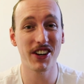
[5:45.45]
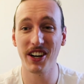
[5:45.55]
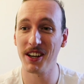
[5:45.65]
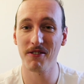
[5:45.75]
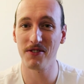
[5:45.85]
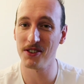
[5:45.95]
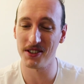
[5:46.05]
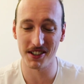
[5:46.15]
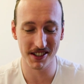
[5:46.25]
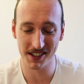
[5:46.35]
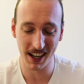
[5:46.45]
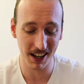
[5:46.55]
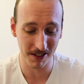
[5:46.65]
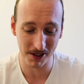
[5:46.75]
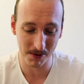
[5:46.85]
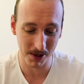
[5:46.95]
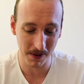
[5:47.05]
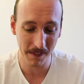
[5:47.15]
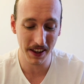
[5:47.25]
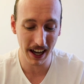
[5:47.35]
Ghanaian food is out of this
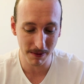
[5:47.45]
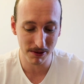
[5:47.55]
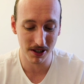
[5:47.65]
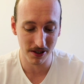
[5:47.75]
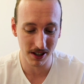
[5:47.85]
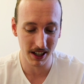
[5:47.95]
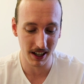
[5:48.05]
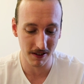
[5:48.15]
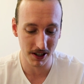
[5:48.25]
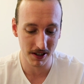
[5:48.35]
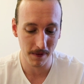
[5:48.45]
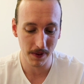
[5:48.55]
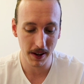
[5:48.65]
world. Absolutely love it.